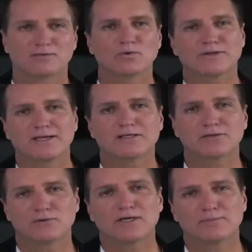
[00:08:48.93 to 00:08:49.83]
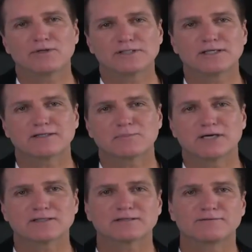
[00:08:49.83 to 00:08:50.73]
Well, thank you, and I appreciate the
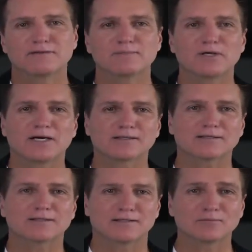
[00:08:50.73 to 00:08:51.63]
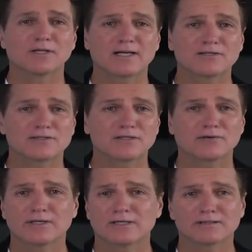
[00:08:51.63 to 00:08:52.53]
positive feedback. And I'm glad you're
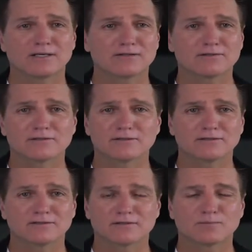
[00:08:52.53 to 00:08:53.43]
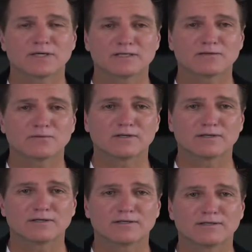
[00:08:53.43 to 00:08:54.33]
showing it to others and spreading the
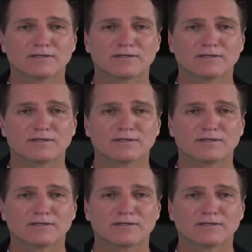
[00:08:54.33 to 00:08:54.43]
word.